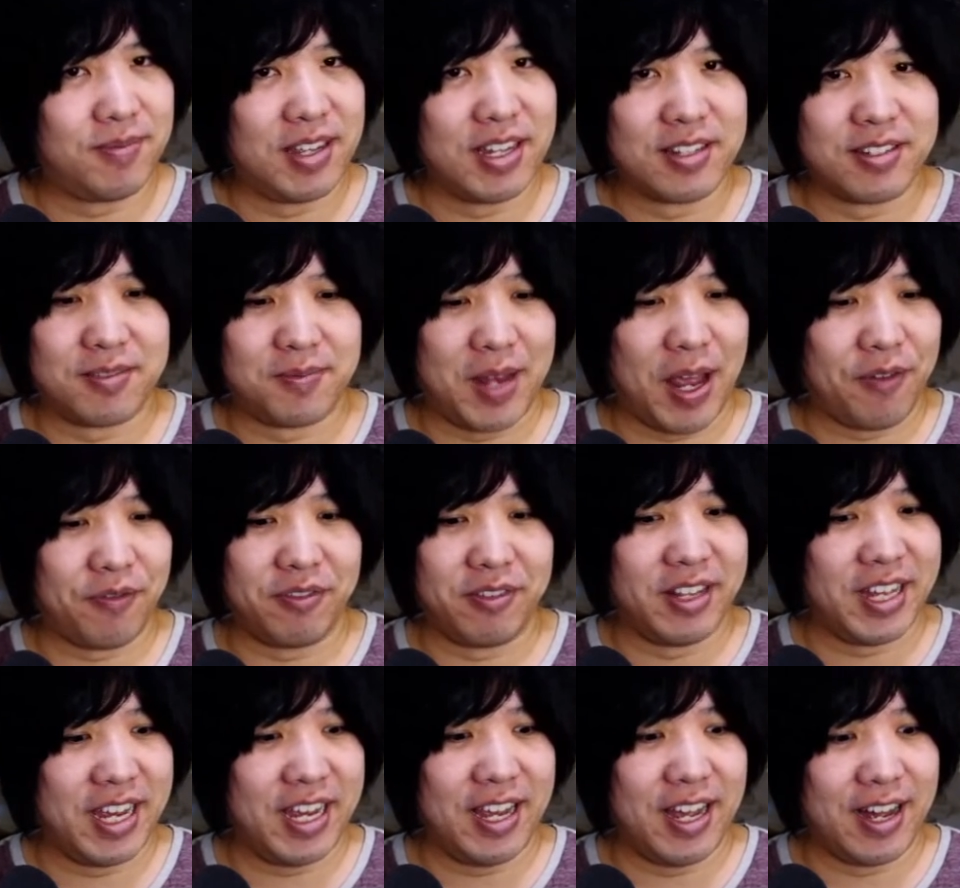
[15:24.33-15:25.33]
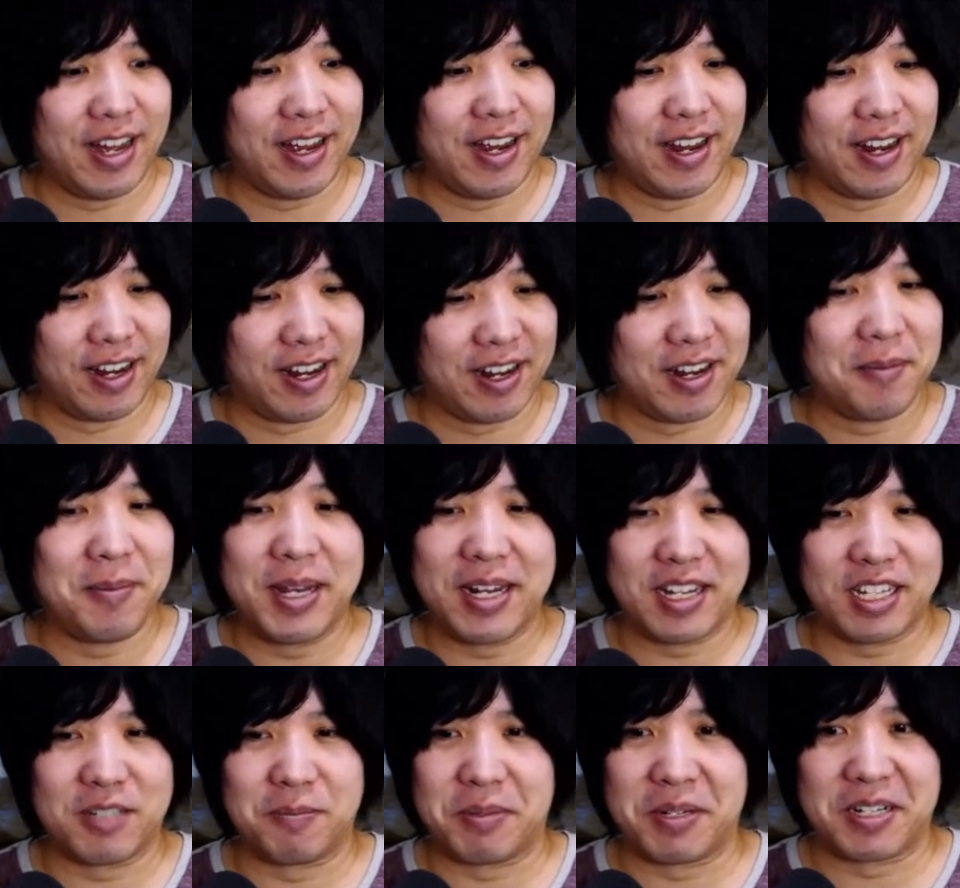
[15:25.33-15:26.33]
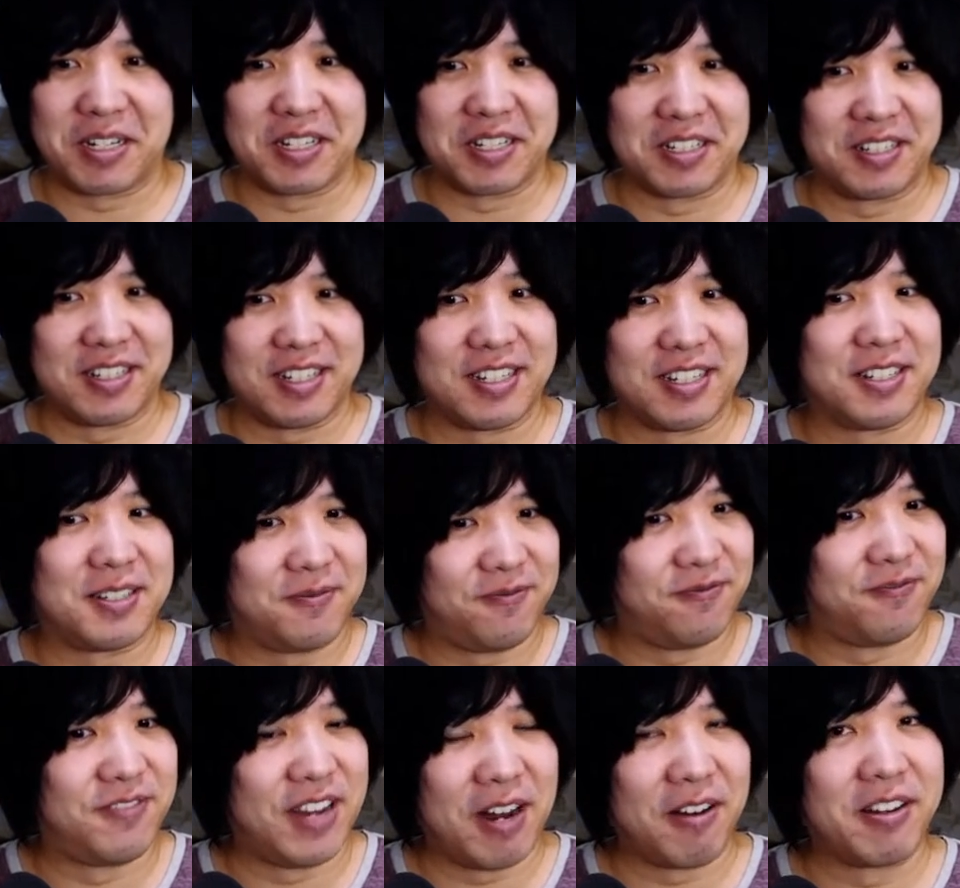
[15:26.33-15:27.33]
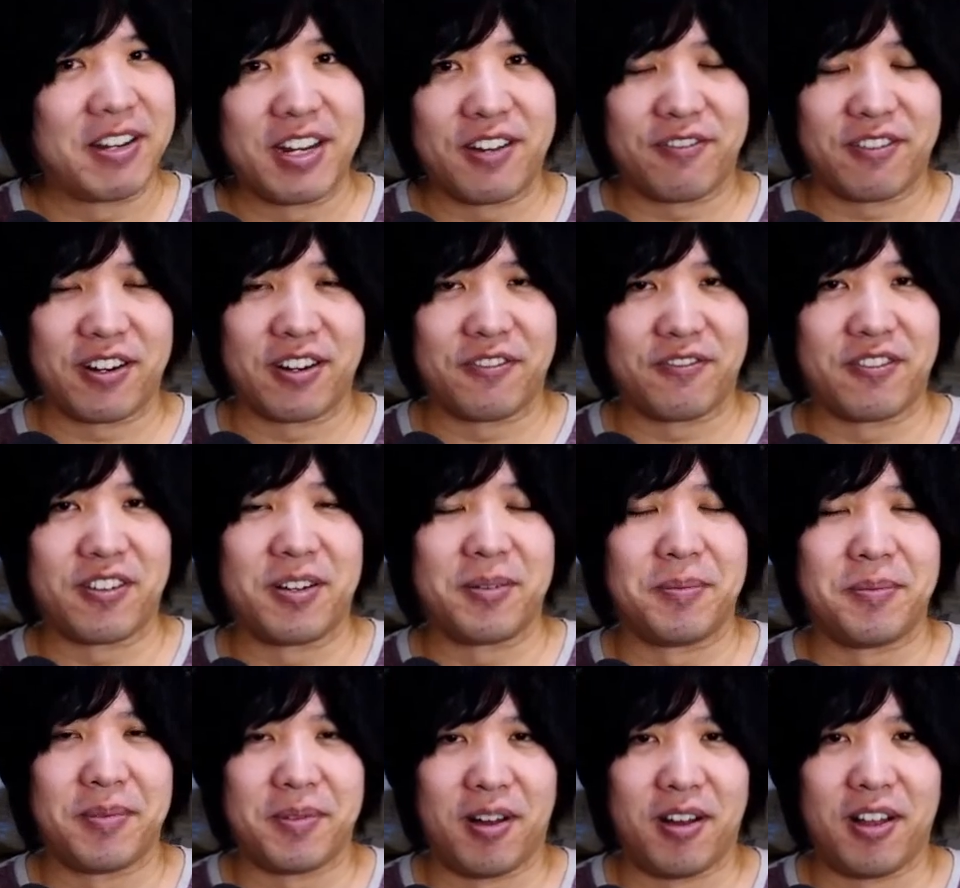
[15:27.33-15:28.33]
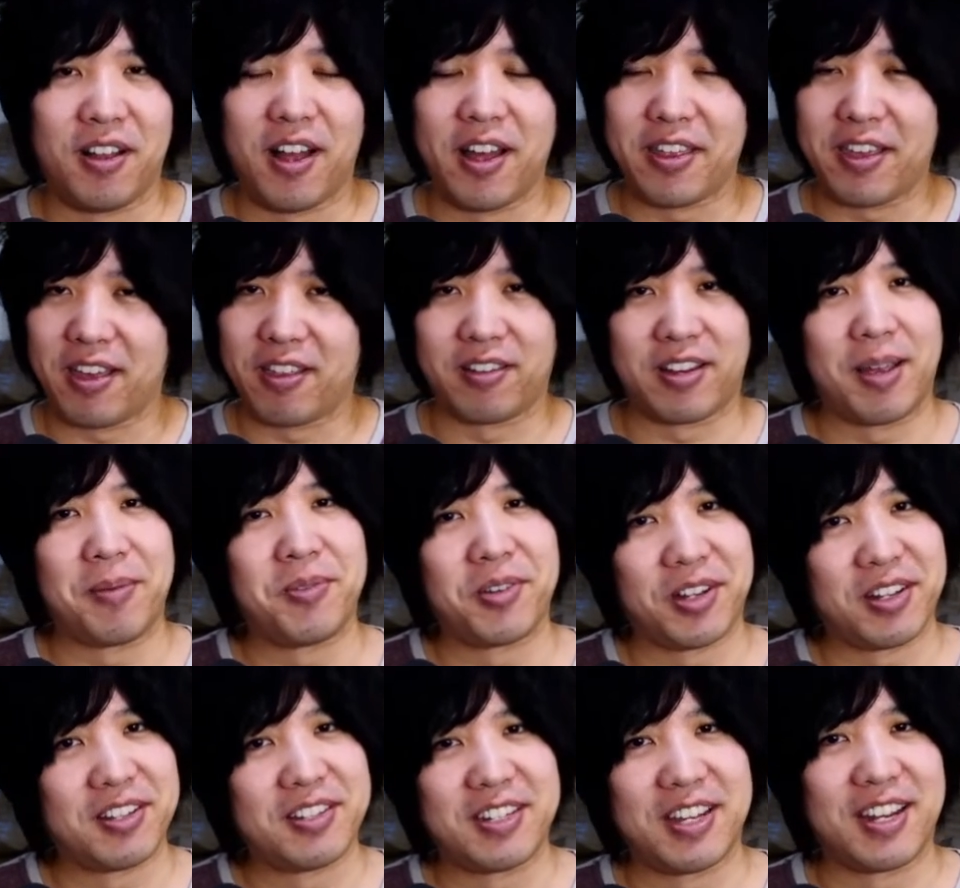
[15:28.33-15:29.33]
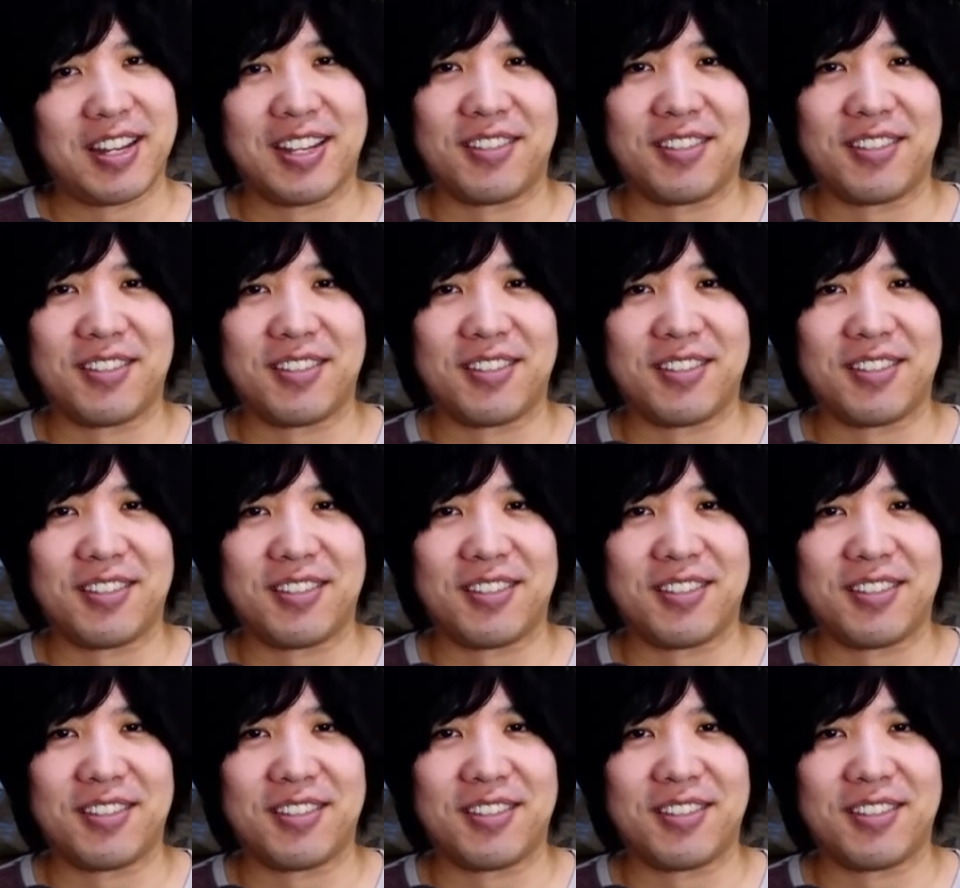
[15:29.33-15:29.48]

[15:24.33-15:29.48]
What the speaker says: it's definitely gonna be an experience that's very different from all the other games you're gonna.